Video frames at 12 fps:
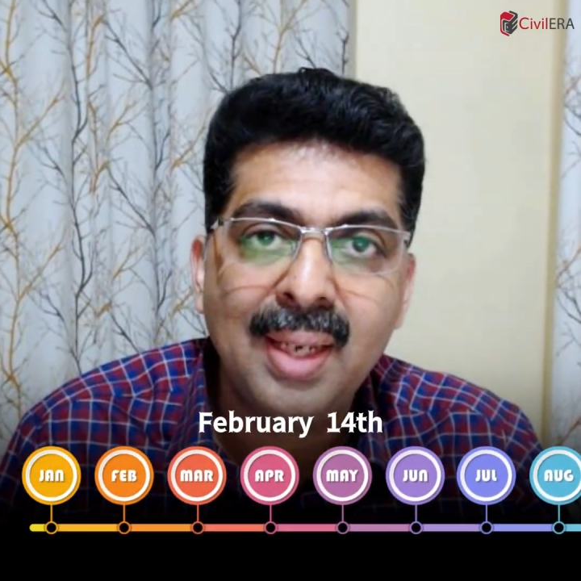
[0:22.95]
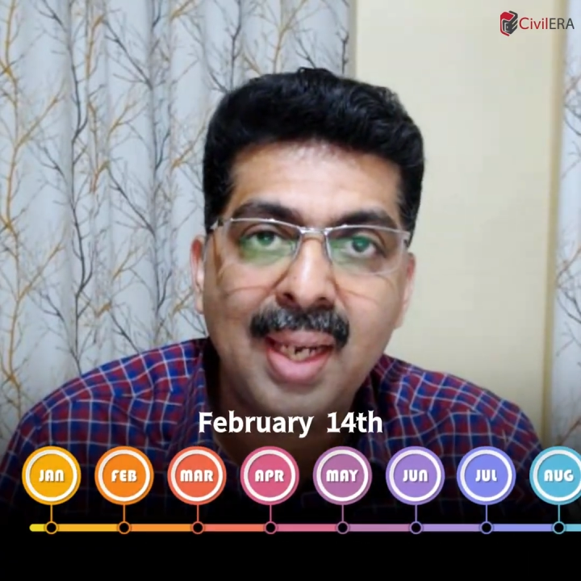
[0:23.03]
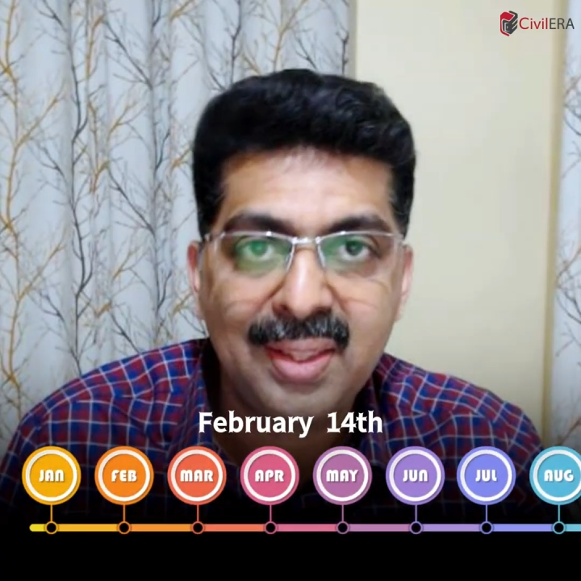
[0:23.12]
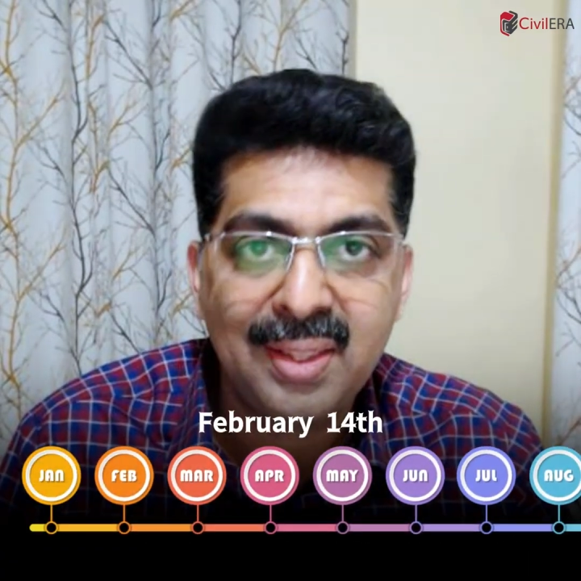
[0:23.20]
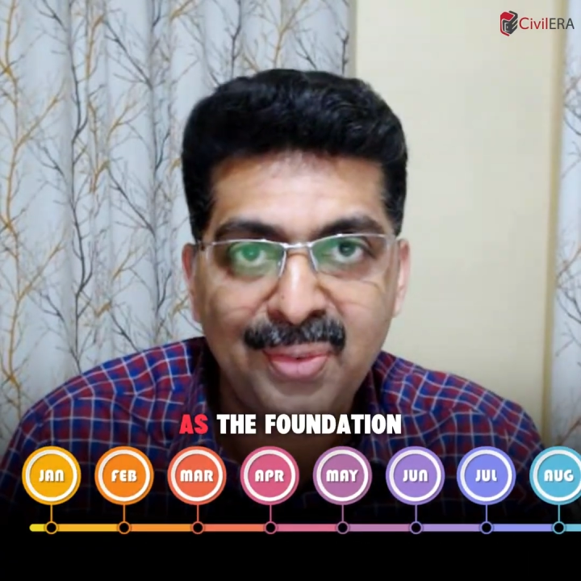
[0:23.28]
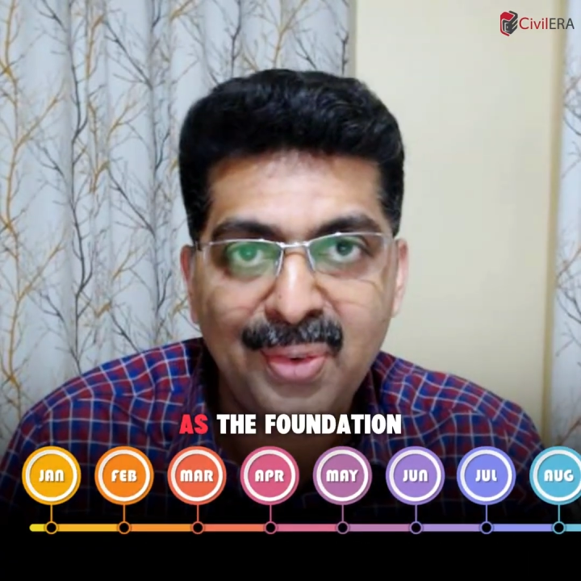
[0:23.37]

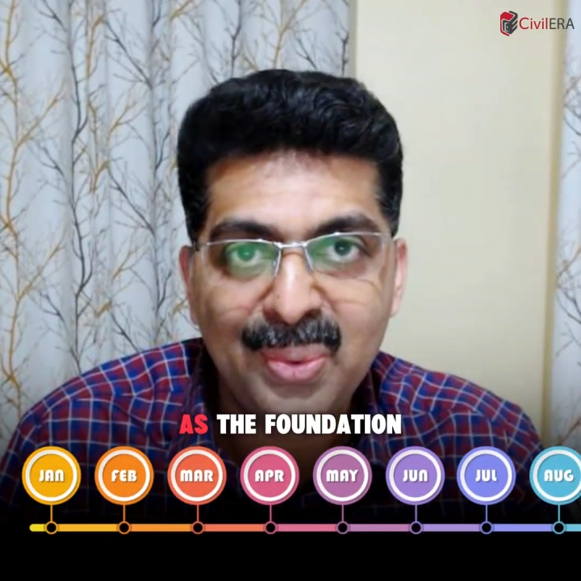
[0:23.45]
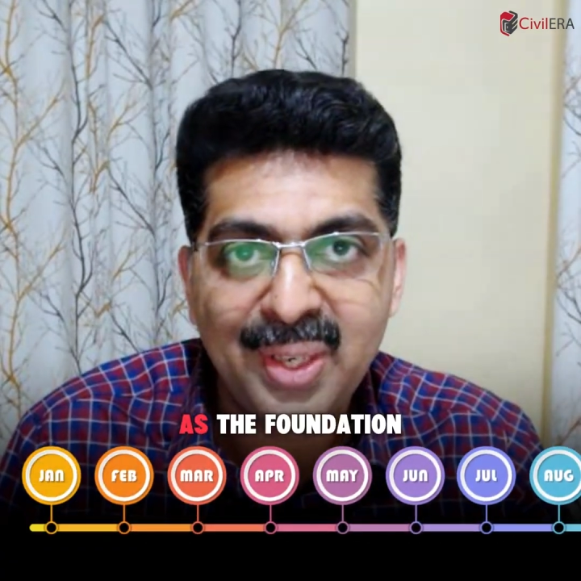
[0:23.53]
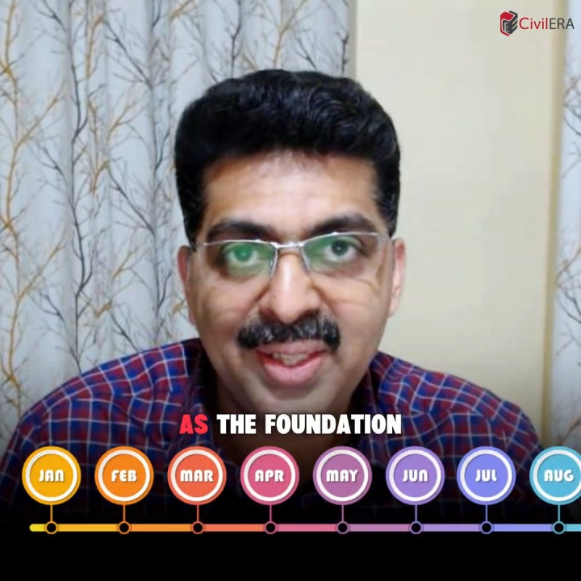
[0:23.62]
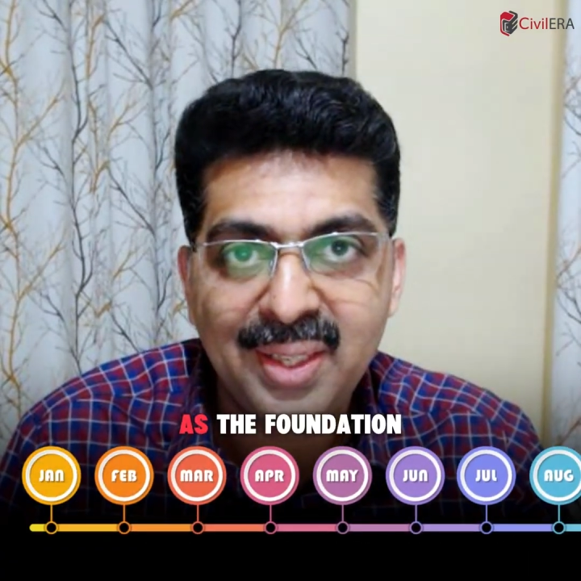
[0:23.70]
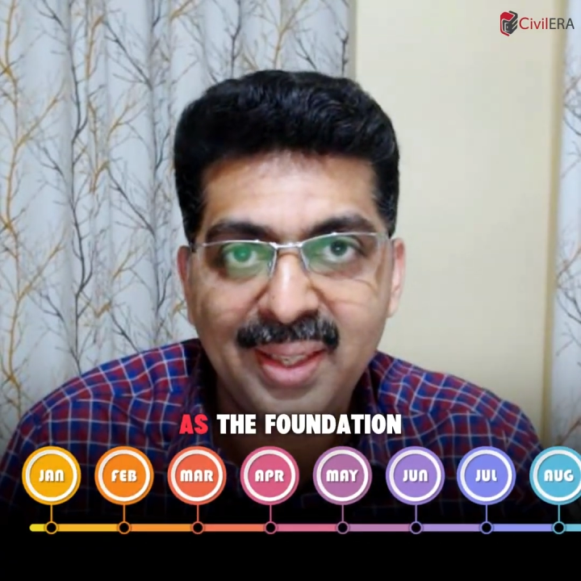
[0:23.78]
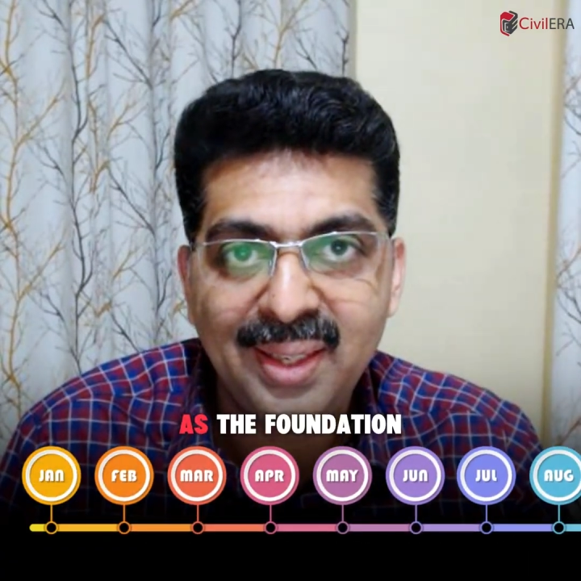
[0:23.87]
as the
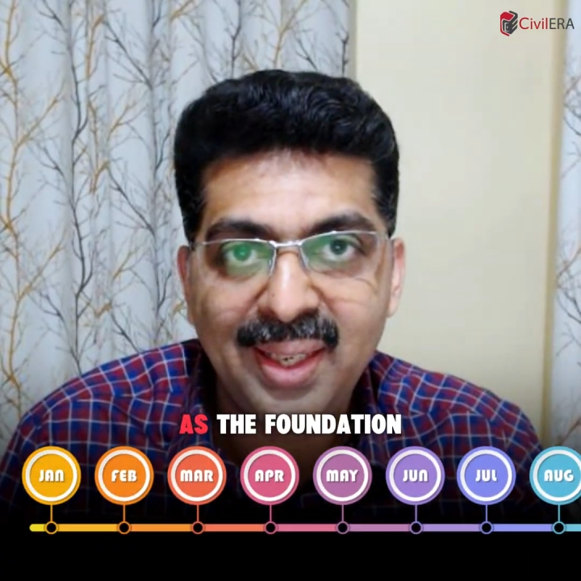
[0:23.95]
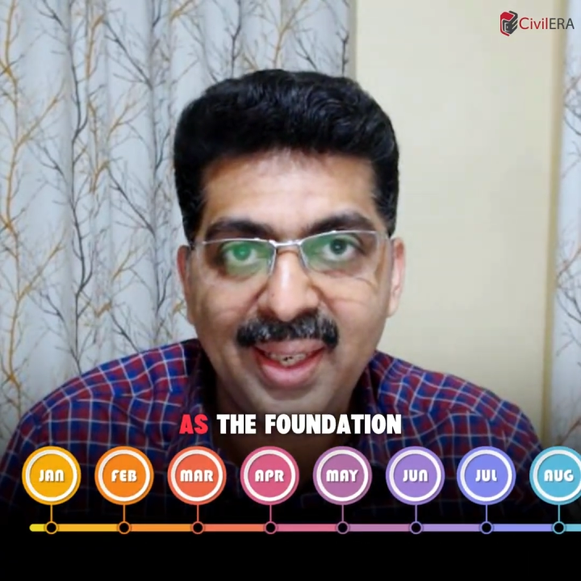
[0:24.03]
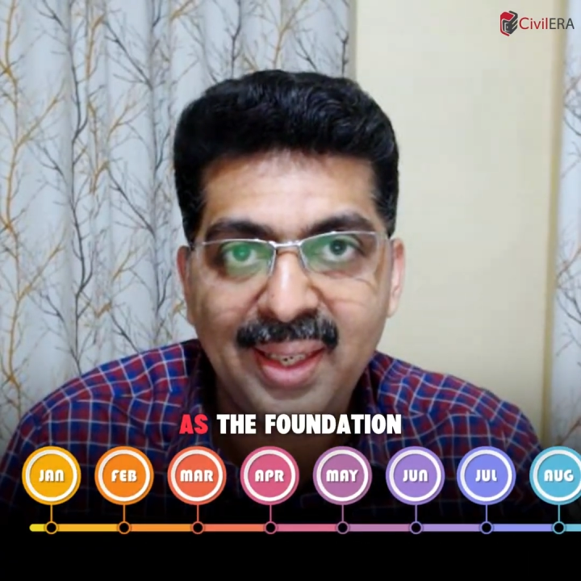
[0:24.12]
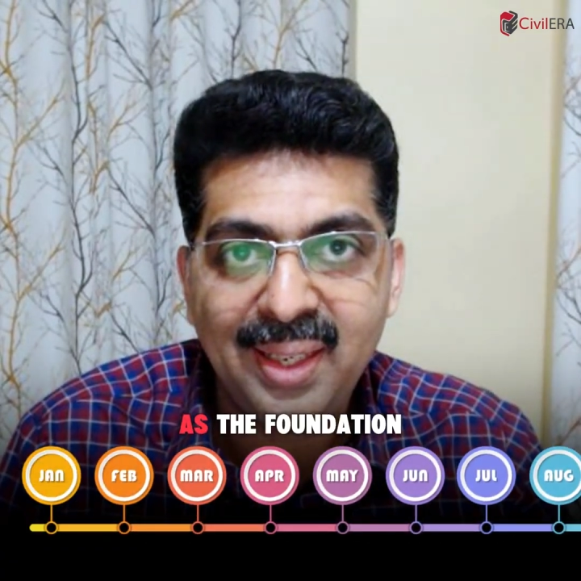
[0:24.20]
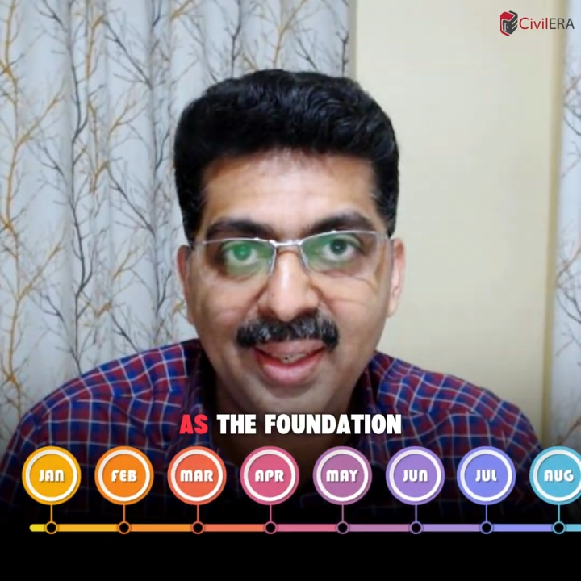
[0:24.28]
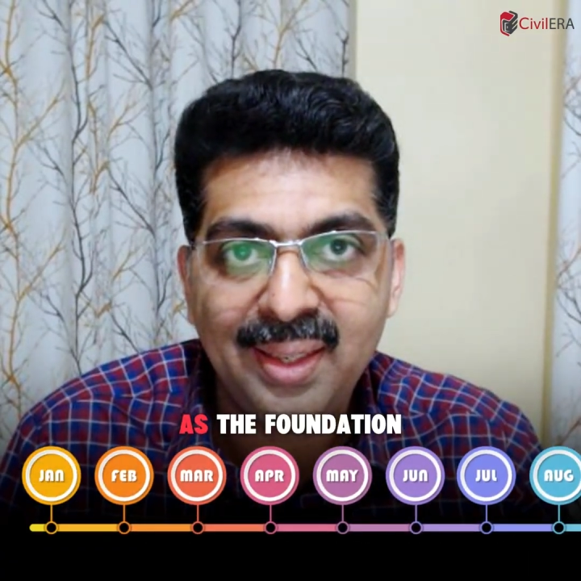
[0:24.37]
foundation
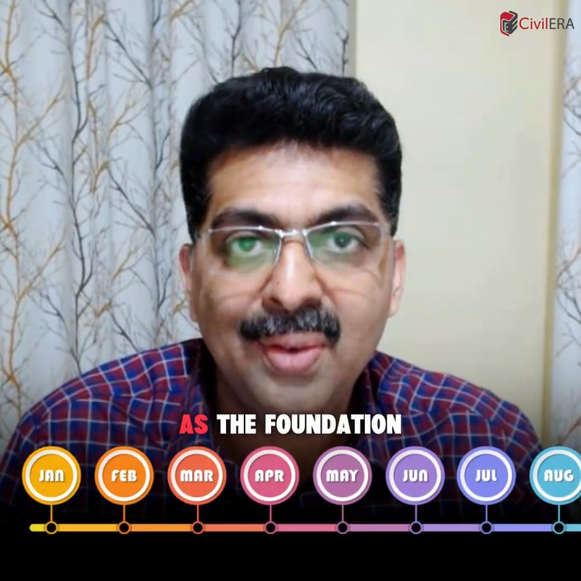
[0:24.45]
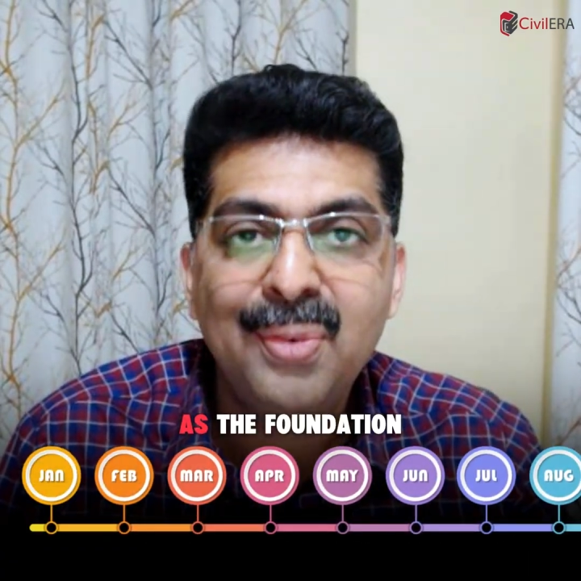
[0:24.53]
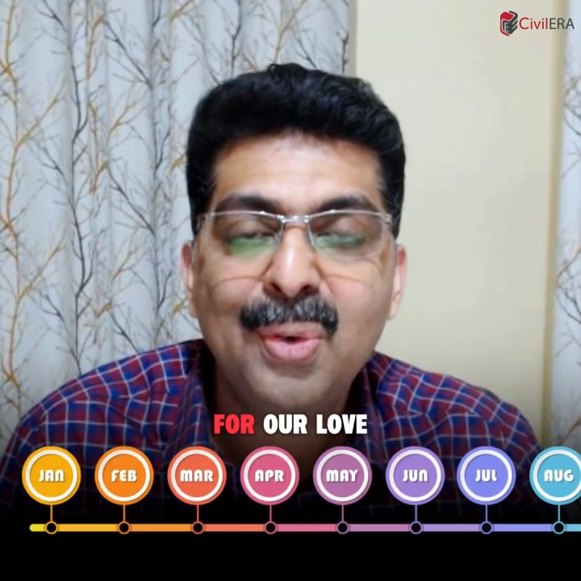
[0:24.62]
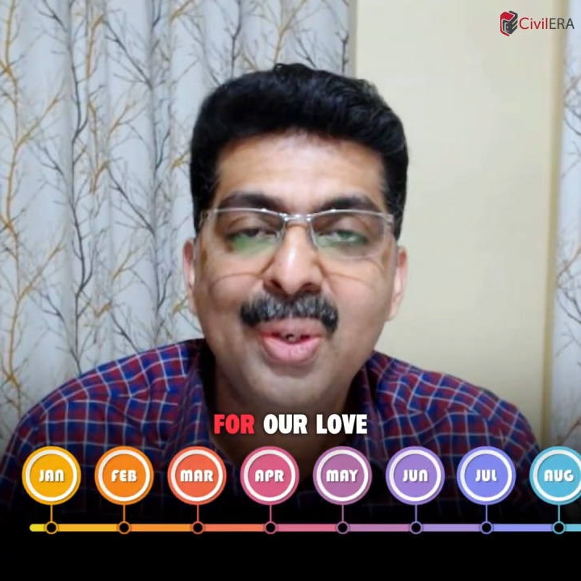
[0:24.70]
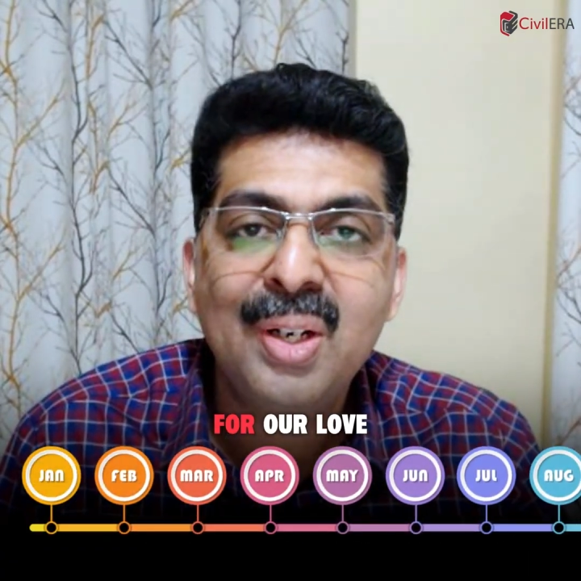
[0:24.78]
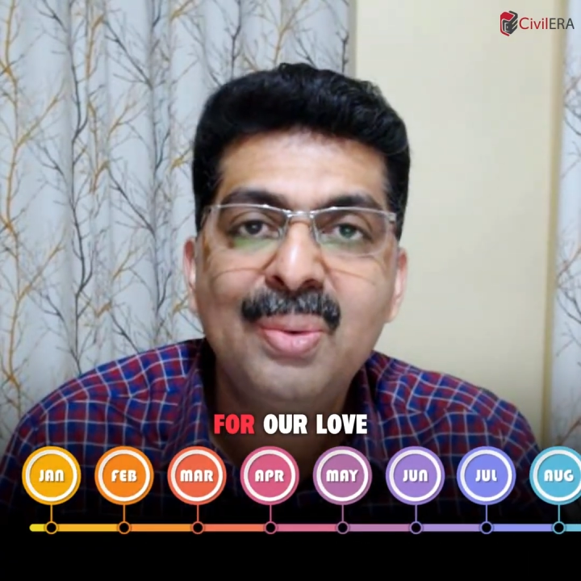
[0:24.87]
day
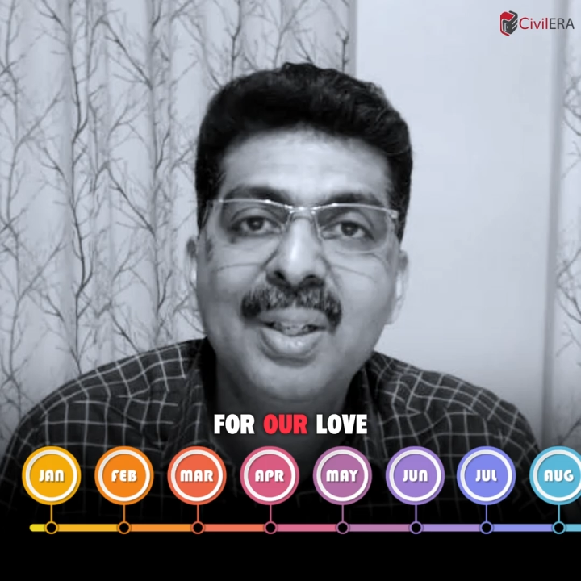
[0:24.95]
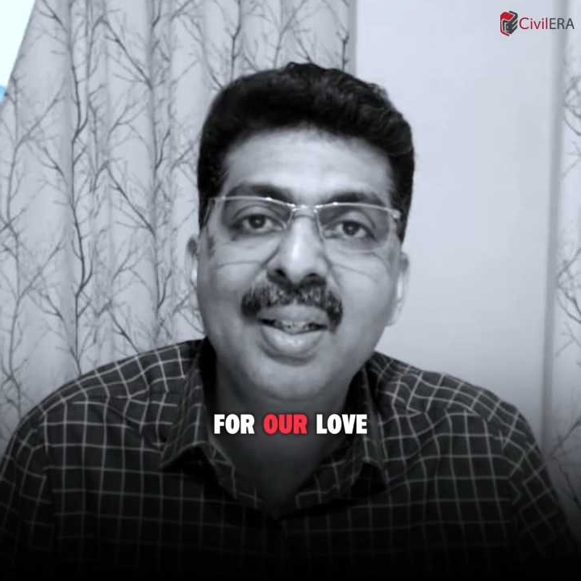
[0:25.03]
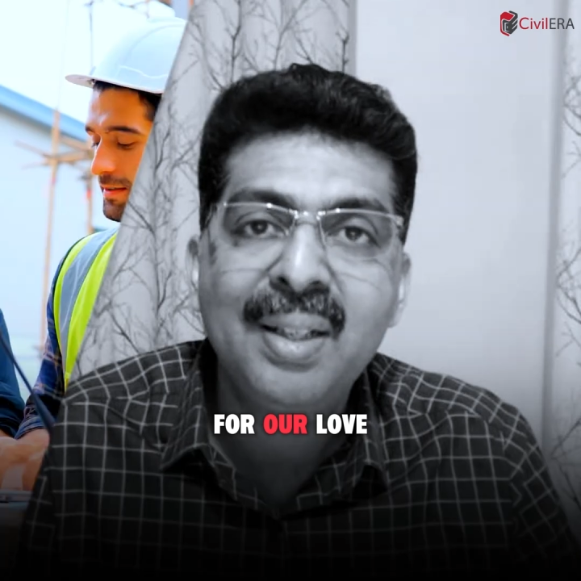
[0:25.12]
for our